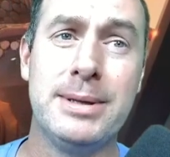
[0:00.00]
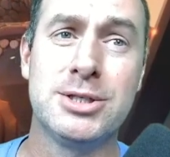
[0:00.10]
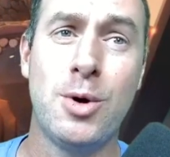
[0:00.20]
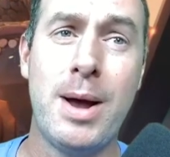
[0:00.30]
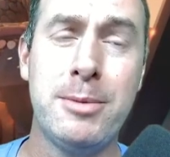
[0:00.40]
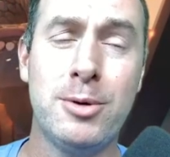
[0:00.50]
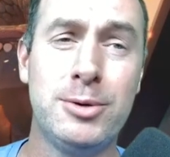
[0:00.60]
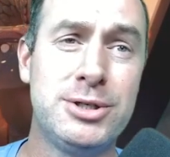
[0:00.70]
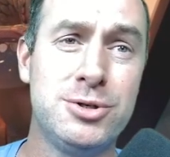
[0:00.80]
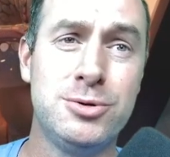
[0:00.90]
And so I'm
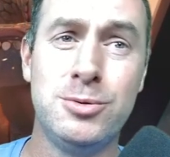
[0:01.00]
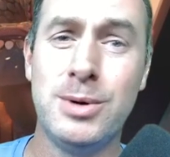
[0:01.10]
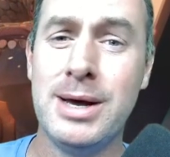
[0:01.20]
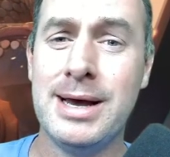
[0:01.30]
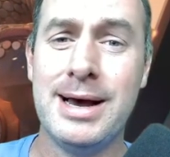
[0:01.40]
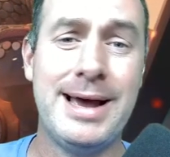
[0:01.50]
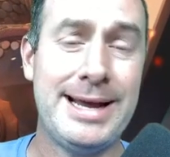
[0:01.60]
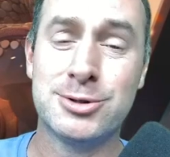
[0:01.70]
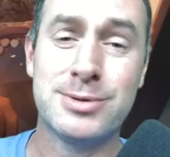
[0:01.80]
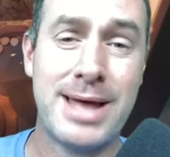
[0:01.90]
going to
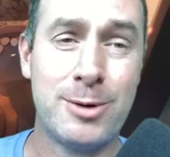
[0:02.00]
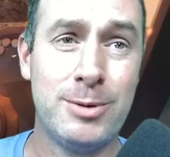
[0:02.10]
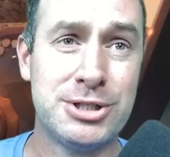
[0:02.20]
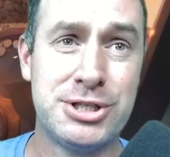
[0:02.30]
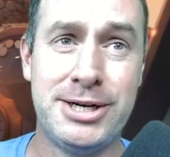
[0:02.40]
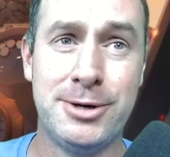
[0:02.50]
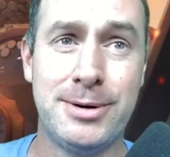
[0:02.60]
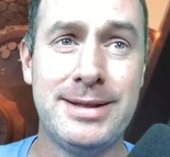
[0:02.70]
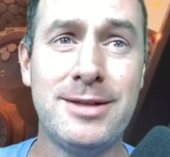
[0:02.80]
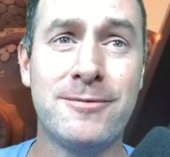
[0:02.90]
answer that question here.
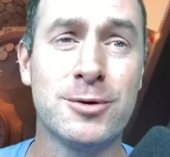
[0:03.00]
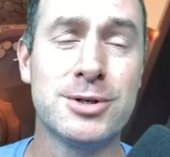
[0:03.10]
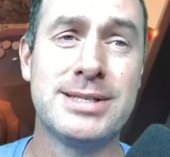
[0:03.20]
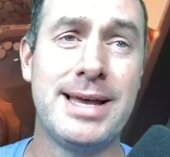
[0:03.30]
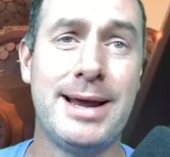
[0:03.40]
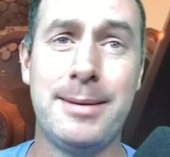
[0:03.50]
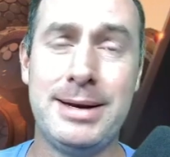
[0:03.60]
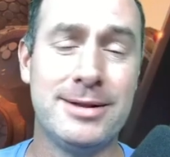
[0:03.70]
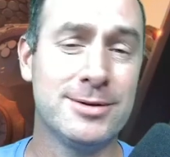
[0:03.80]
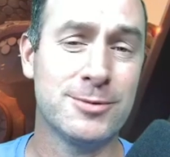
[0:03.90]
I think the first thing
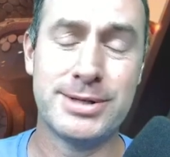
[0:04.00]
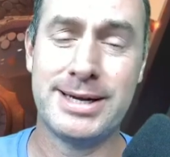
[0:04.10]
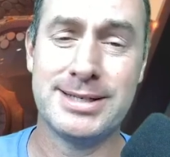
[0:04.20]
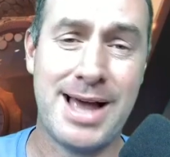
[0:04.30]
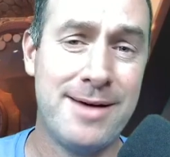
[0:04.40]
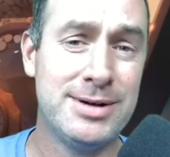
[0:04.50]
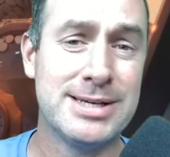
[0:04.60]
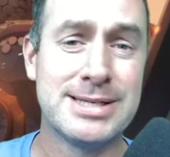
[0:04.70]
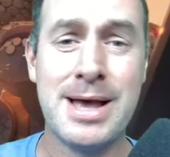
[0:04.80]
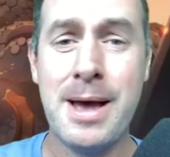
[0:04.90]
is
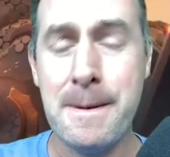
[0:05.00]
obvious.